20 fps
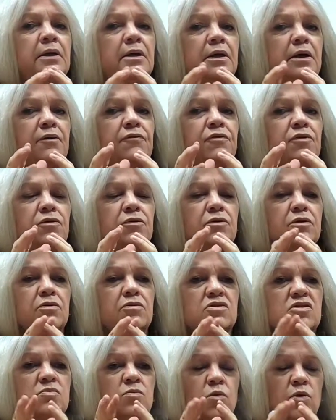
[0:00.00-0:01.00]
If you
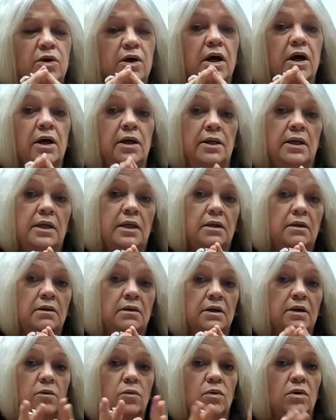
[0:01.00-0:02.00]
use more honey,
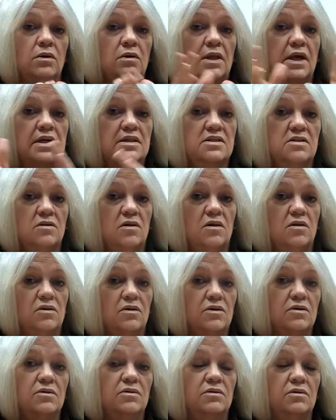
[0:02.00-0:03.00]
it will last
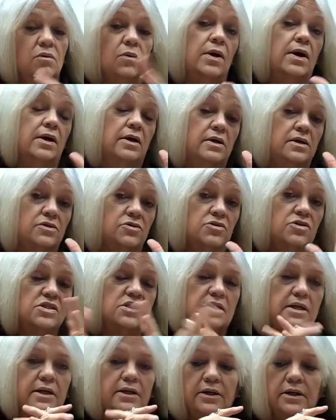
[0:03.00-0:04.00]
longer the way I
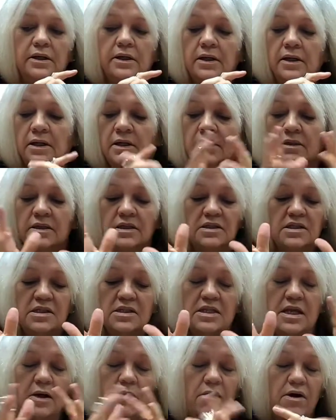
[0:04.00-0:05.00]
understand it. This
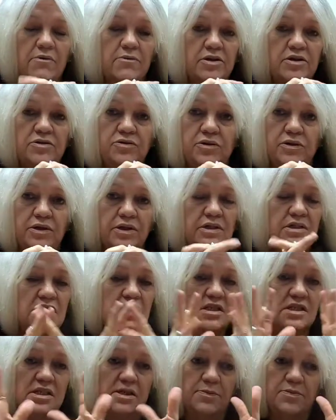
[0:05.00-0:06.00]
is how I've been doing it
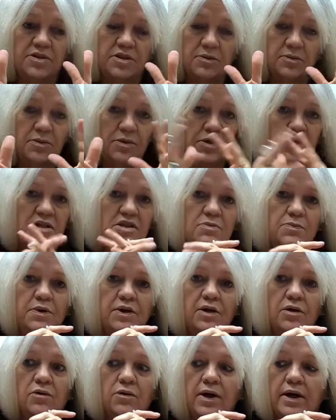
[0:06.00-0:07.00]
since September and it's
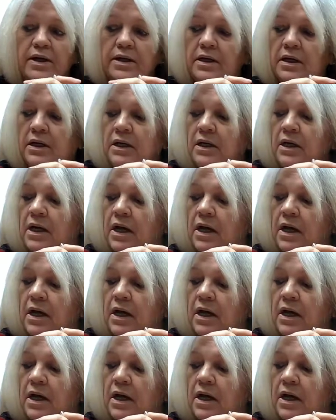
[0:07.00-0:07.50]
been great.